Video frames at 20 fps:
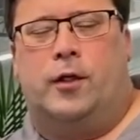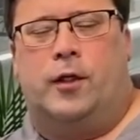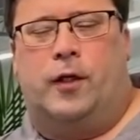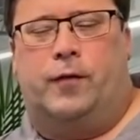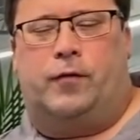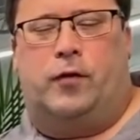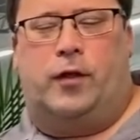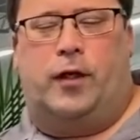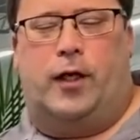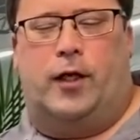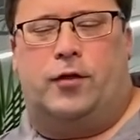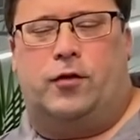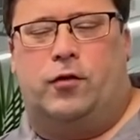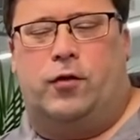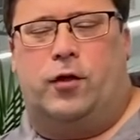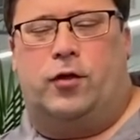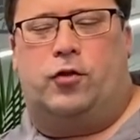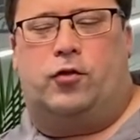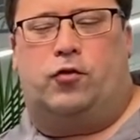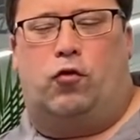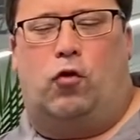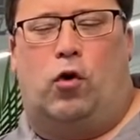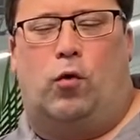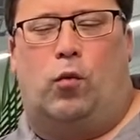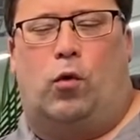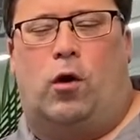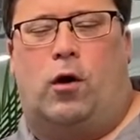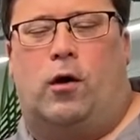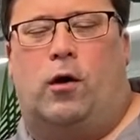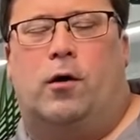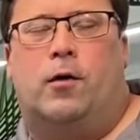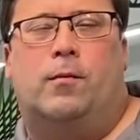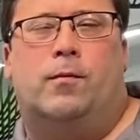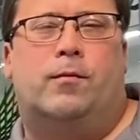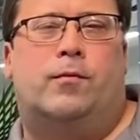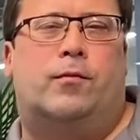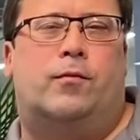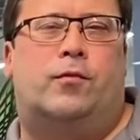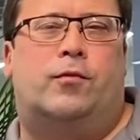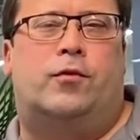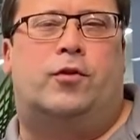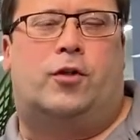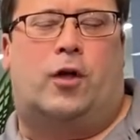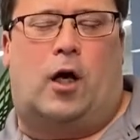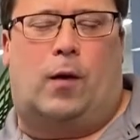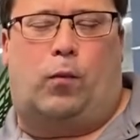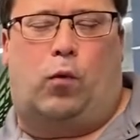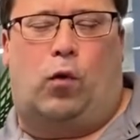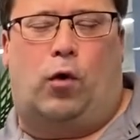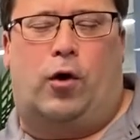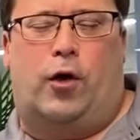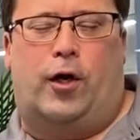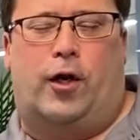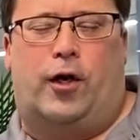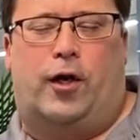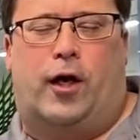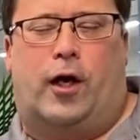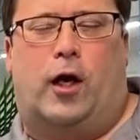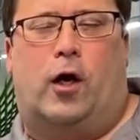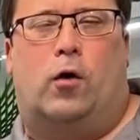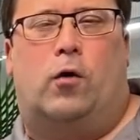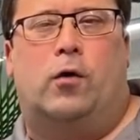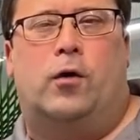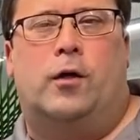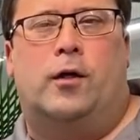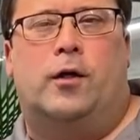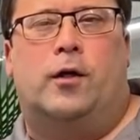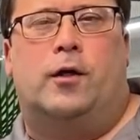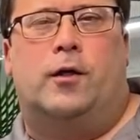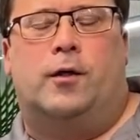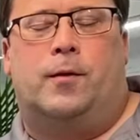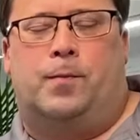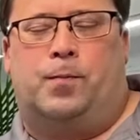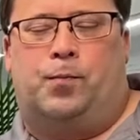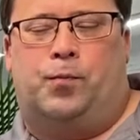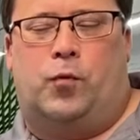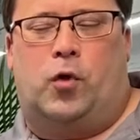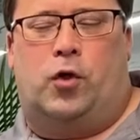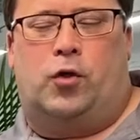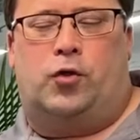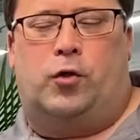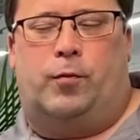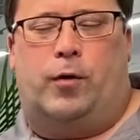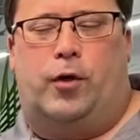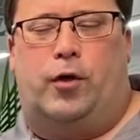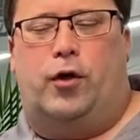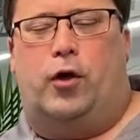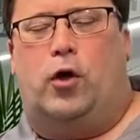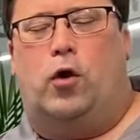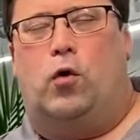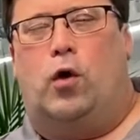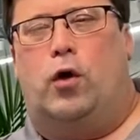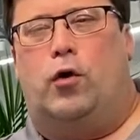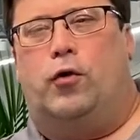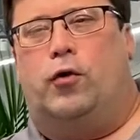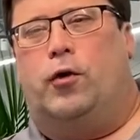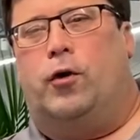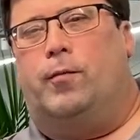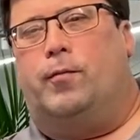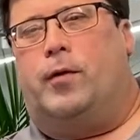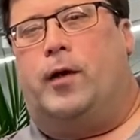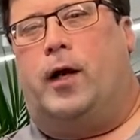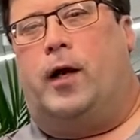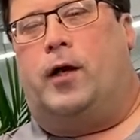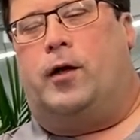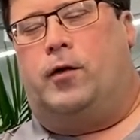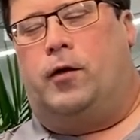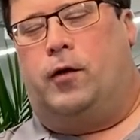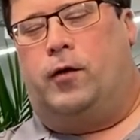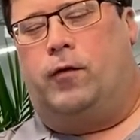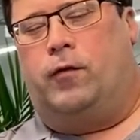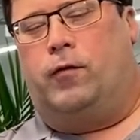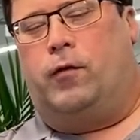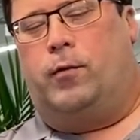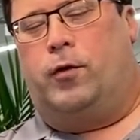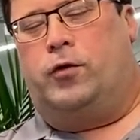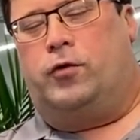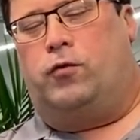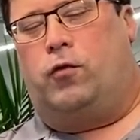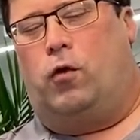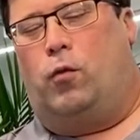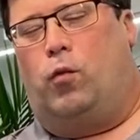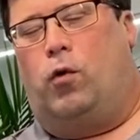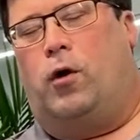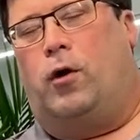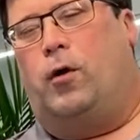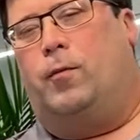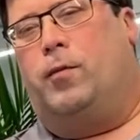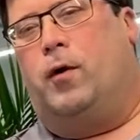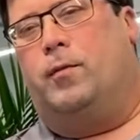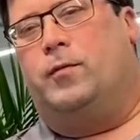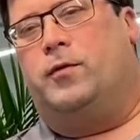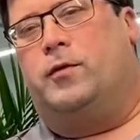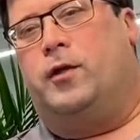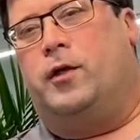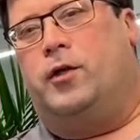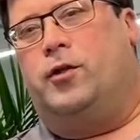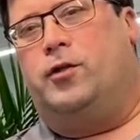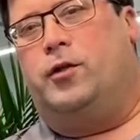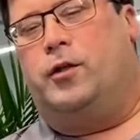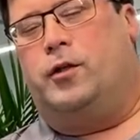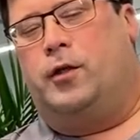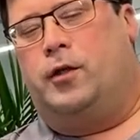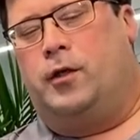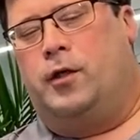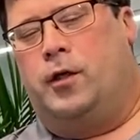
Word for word: If the answer is stormwater, stop worrying now. There should be no odor impact from a stormwater pump station.